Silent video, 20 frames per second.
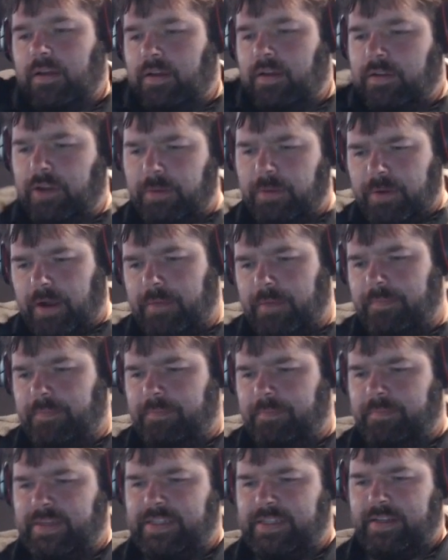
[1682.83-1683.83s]
no problem,
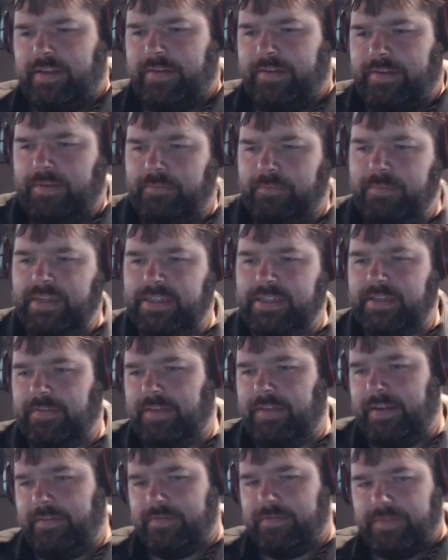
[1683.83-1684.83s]
Miss Lo- Mist of
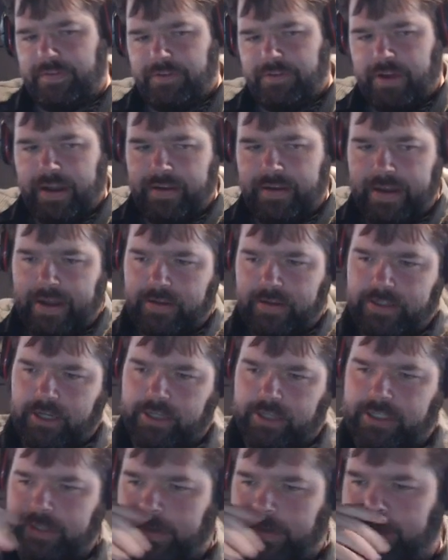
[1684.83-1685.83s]
Live. If you're heading out,
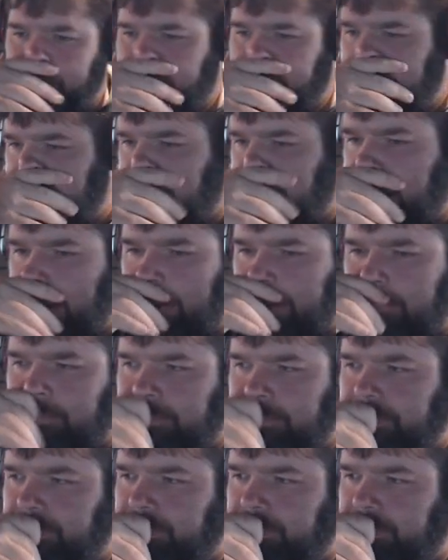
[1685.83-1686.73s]
talk to you later. Um,